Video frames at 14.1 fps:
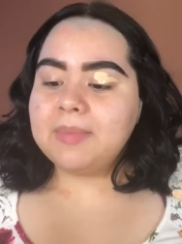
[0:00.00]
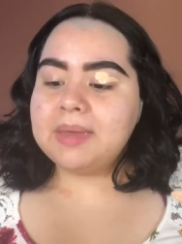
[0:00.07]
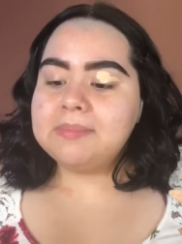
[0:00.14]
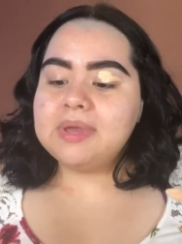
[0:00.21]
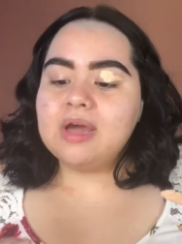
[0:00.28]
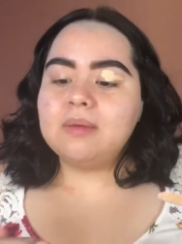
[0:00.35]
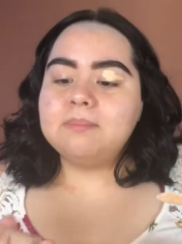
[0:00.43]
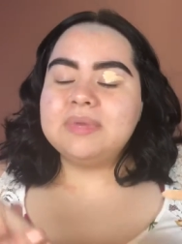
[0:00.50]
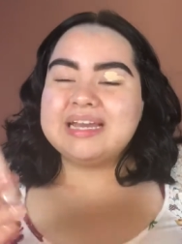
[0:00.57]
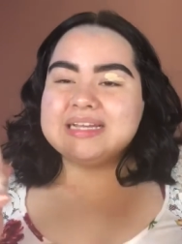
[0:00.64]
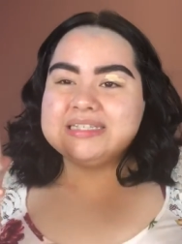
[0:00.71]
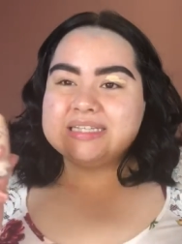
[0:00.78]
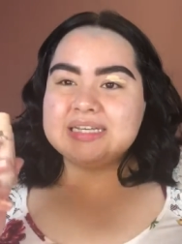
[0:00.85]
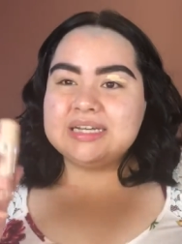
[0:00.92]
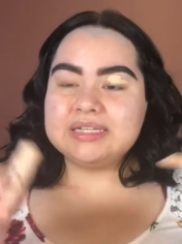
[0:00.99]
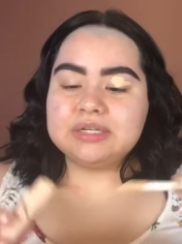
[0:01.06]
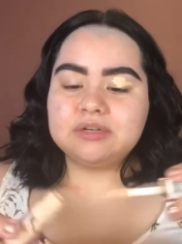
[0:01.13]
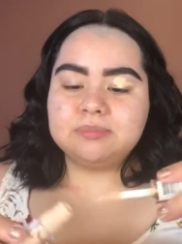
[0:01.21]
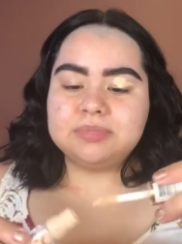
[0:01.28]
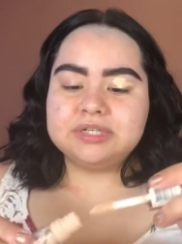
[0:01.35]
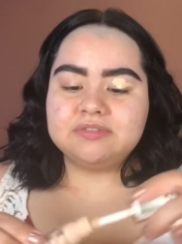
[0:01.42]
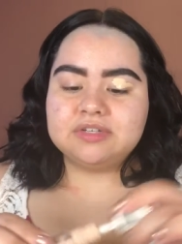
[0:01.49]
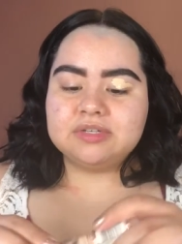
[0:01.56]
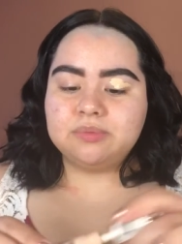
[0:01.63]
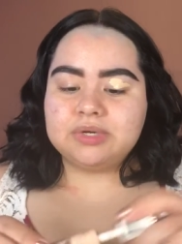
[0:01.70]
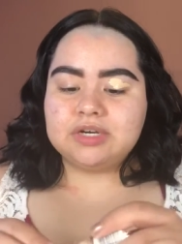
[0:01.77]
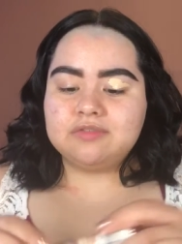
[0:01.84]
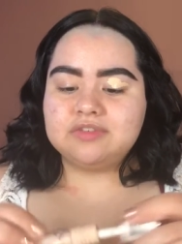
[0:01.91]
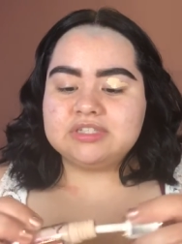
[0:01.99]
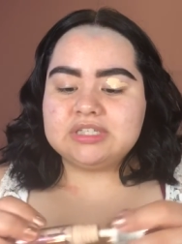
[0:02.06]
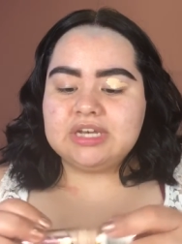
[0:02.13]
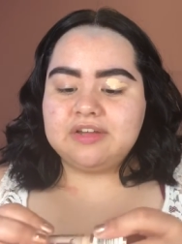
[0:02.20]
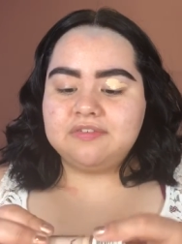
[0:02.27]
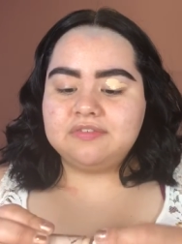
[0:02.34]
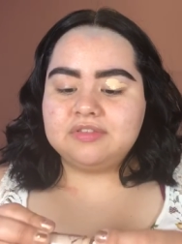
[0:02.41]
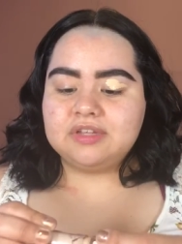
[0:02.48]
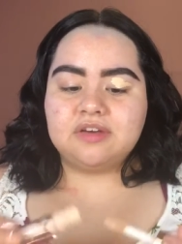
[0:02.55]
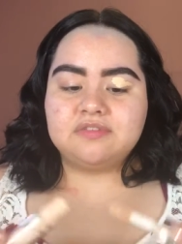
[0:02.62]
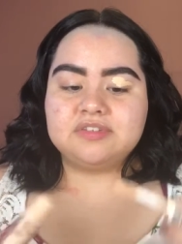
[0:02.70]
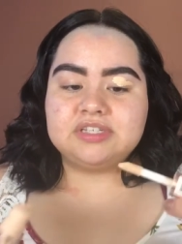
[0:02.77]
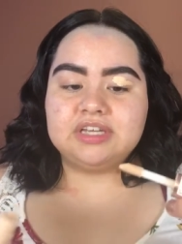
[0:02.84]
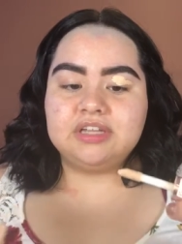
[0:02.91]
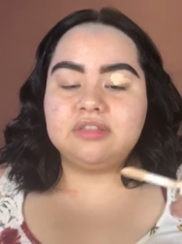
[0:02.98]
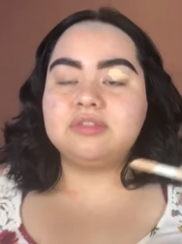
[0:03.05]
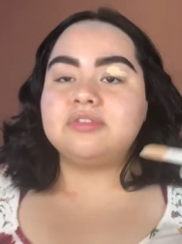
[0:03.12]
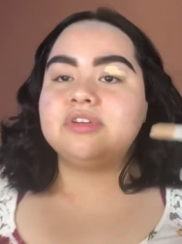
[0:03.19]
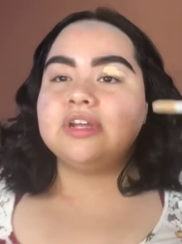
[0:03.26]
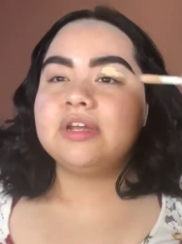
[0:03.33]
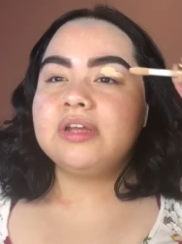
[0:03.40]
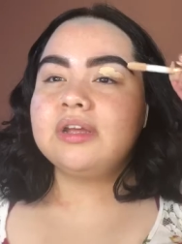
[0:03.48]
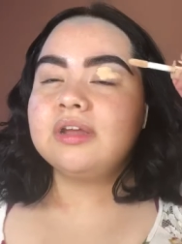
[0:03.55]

Maybe I'll mix in a little bit of whatever's left of C3.